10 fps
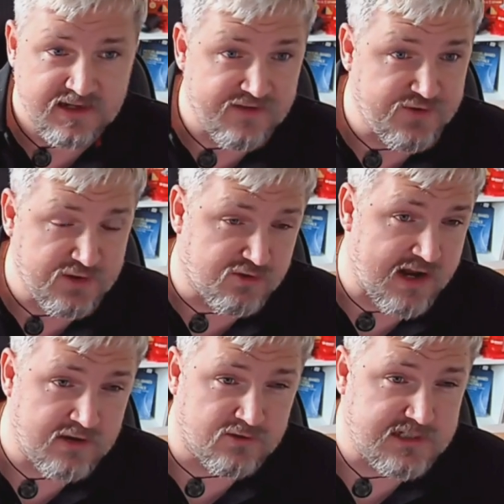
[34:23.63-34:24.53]
if you
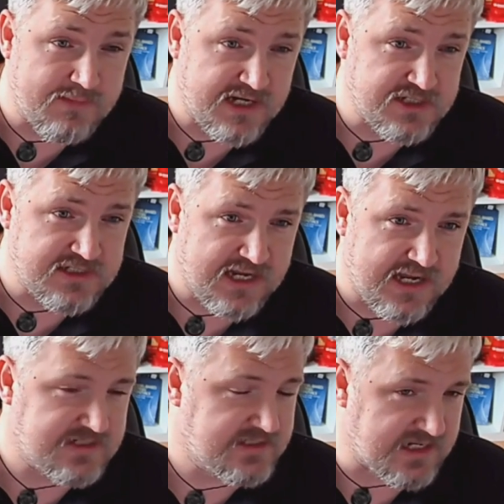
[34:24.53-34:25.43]
create an automation test,